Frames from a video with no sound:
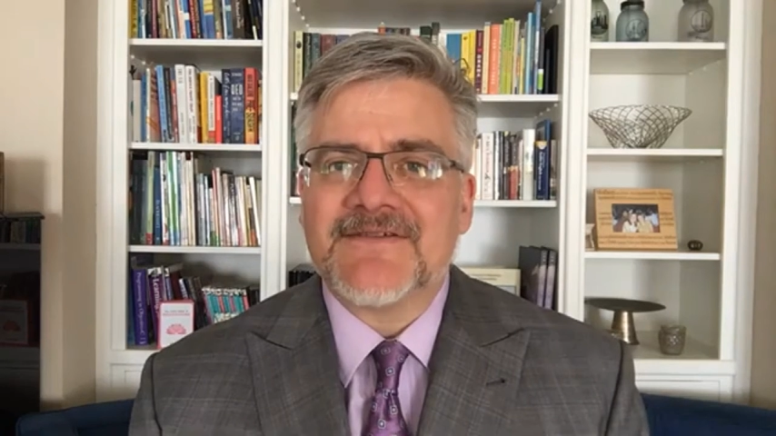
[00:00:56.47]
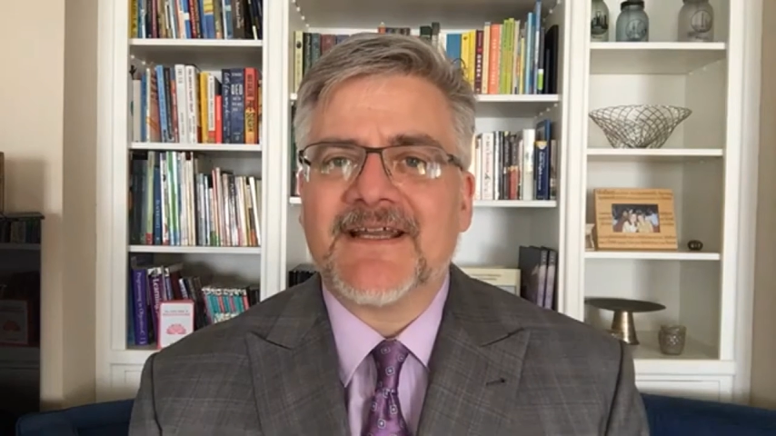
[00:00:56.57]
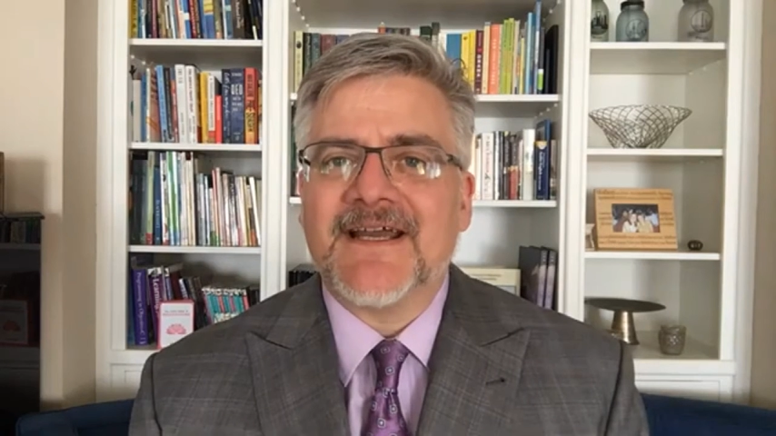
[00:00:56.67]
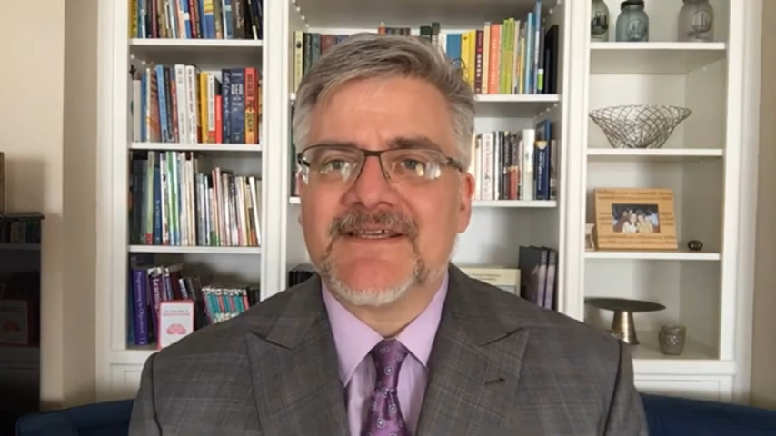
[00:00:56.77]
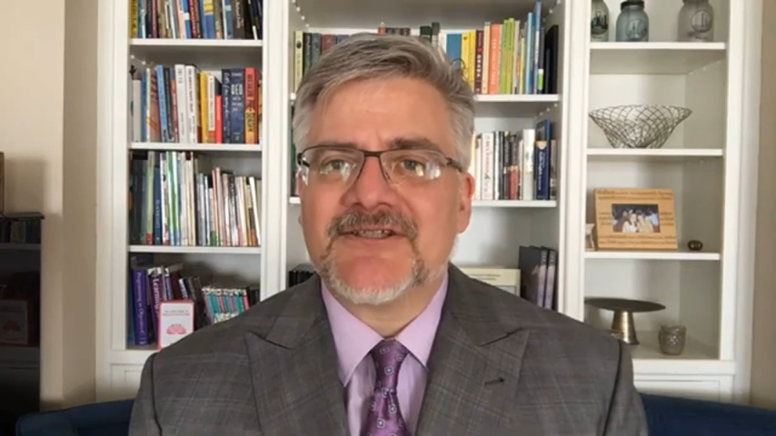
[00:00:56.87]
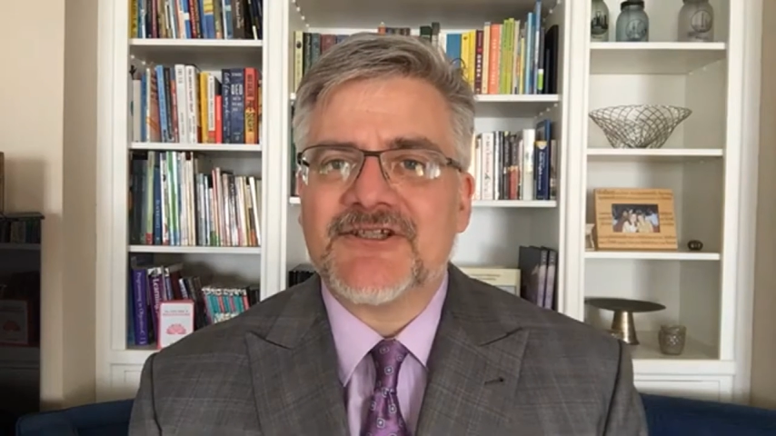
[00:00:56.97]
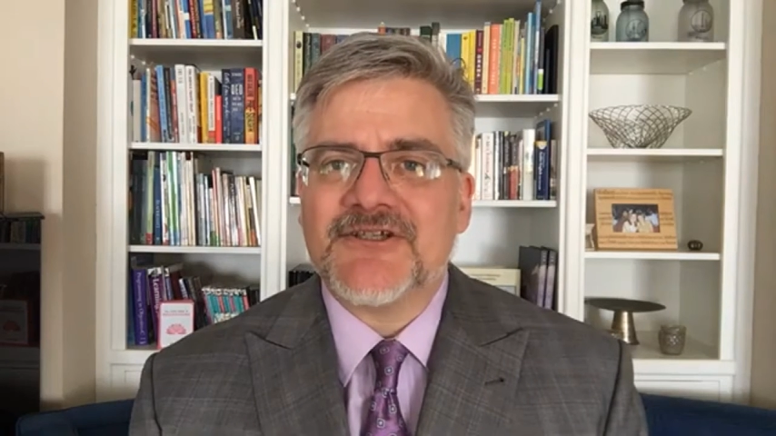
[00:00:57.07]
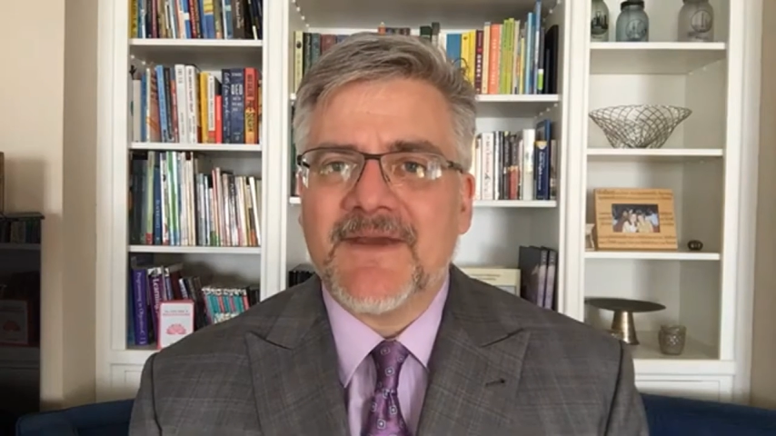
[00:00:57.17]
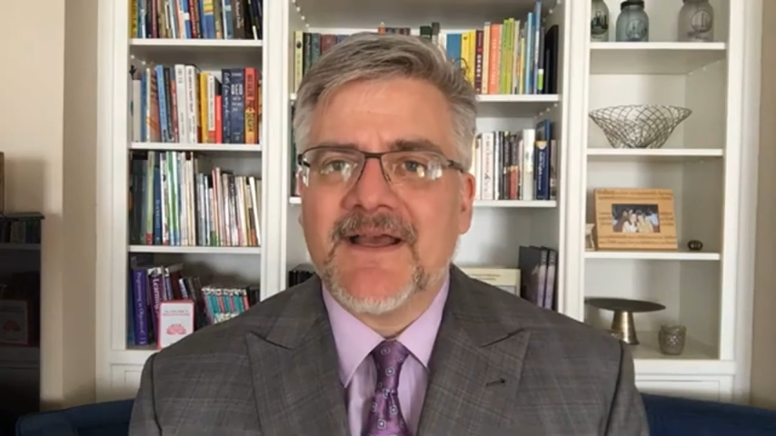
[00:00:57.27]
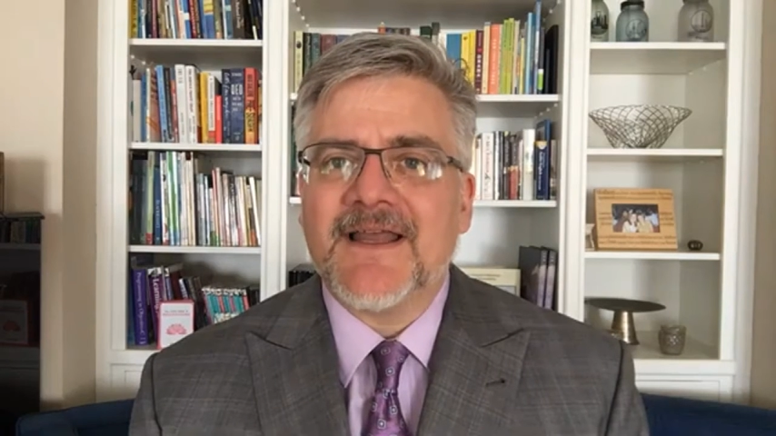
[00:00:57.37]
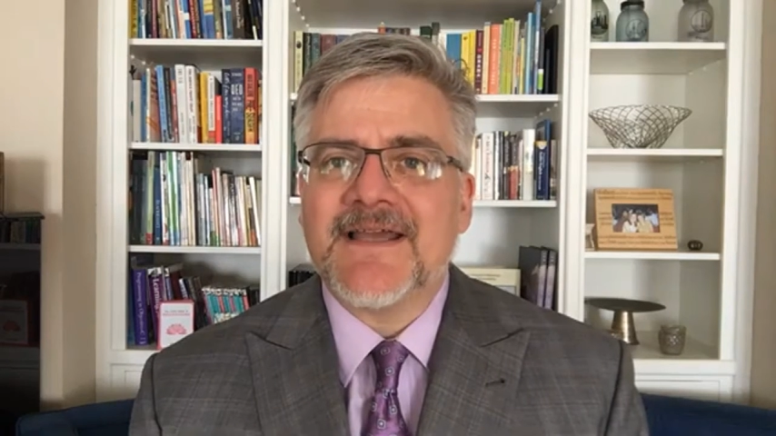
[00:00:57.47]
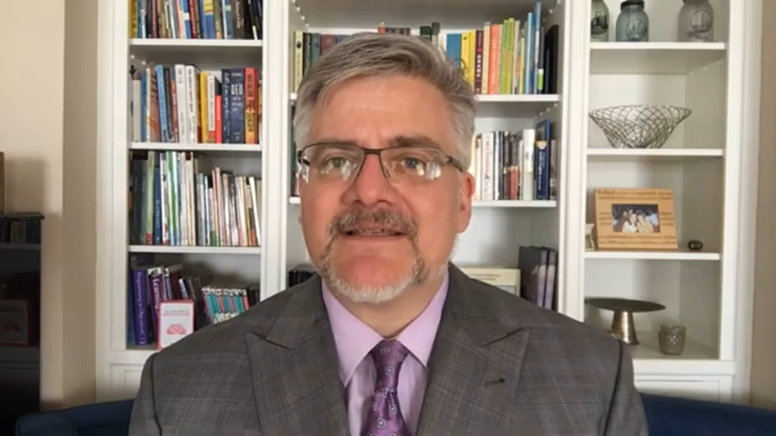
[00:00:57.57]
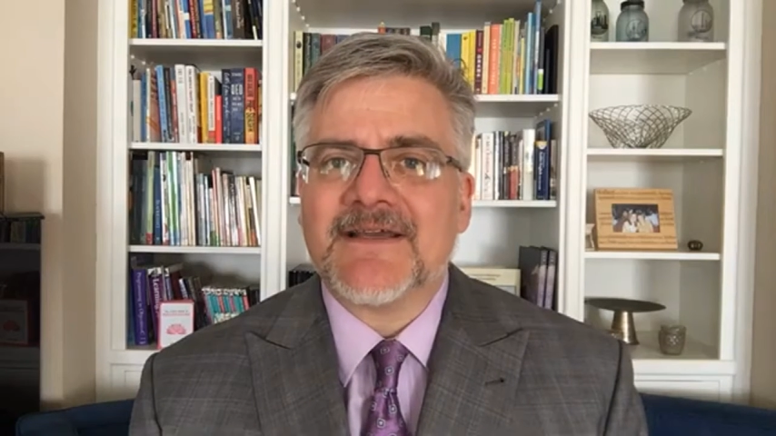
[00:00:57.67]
that ISG Jubail has